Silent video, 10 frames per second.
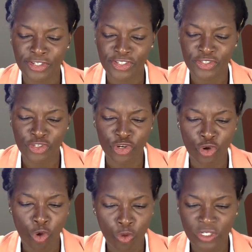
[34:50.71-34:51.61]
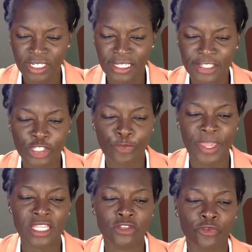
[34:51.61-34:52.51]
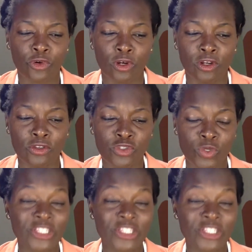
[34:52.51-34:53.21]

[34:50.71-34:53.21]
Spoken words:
Just, you know, holding the space to